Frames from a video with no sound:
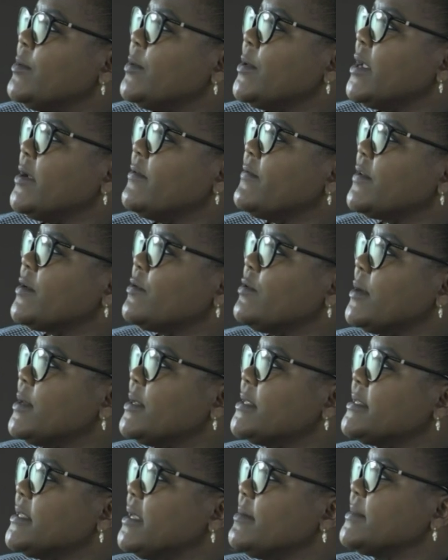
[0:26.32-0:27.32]
we have
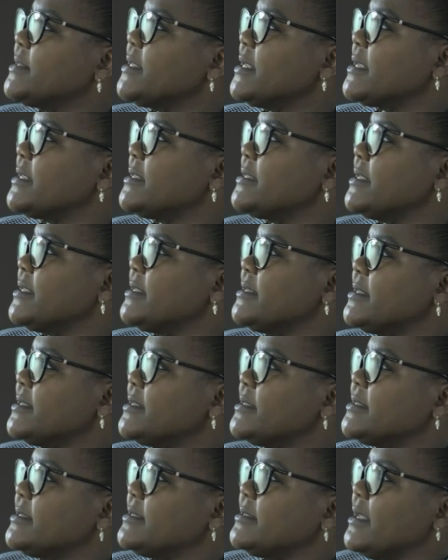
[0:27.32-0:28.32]
recorded some
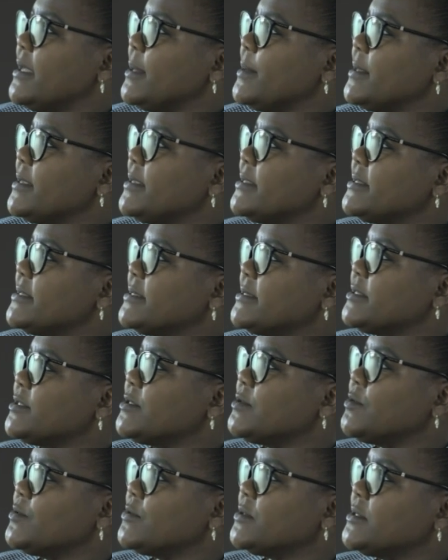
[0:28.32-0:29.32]
successes, that is
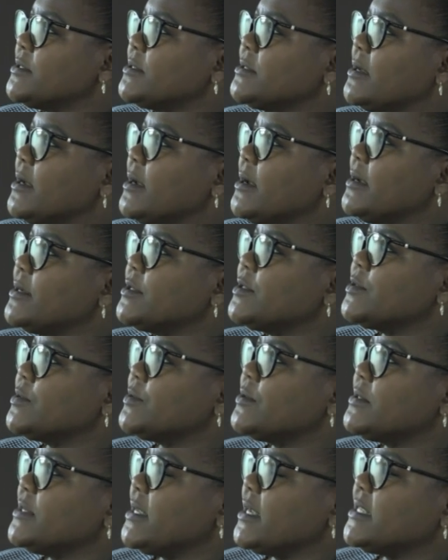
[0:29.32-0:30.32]
two, uh,
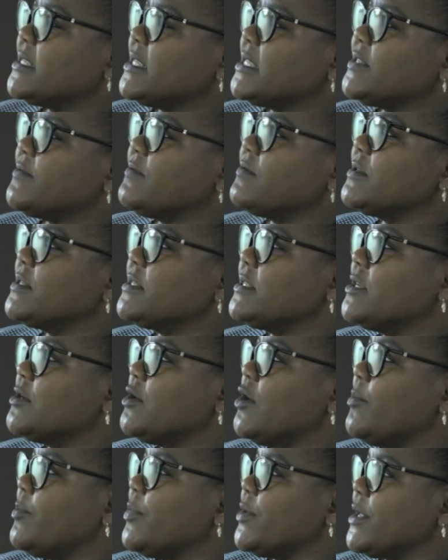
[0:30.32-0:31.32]
two successful
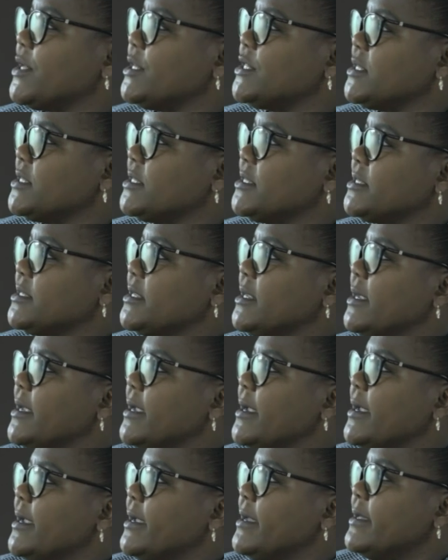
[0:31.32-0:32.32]
sting operations.
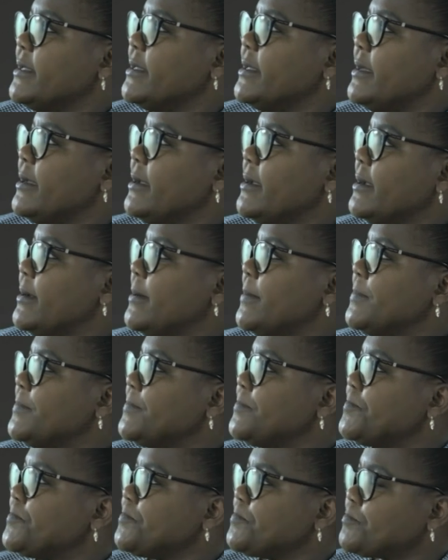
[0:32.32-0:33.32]

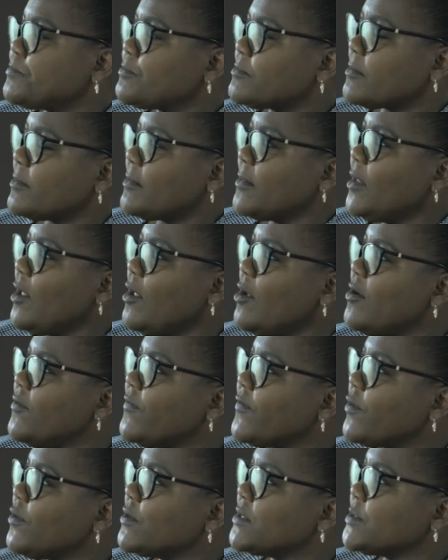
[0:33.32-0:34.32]
Um,
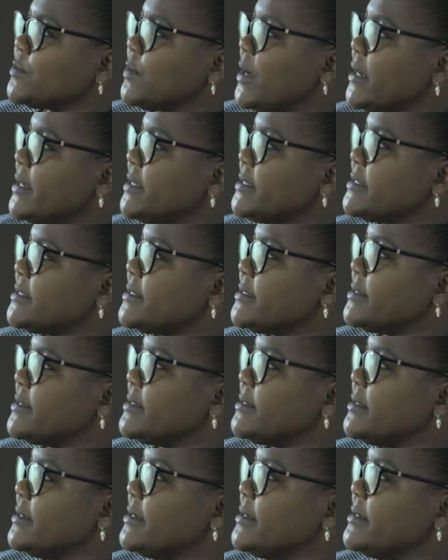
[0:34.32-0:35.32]
of course, one is
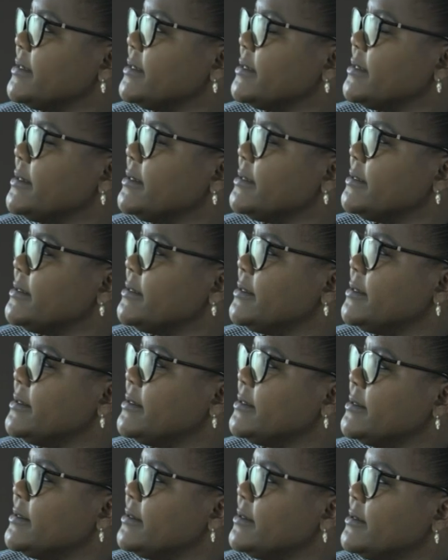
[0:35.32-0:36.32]
still in, in,
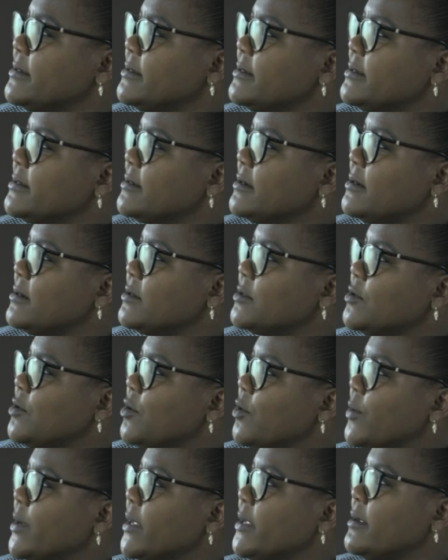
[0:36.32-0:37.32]
in
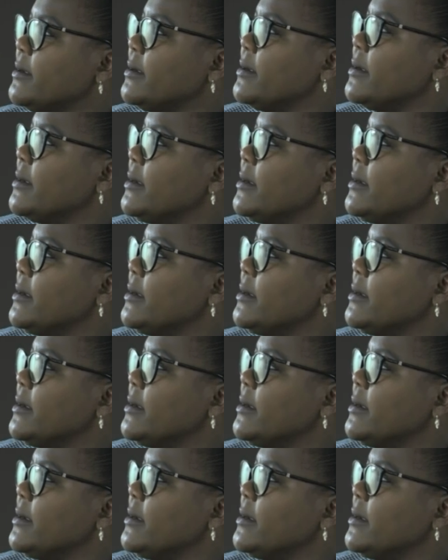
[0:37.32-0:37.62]
ongoing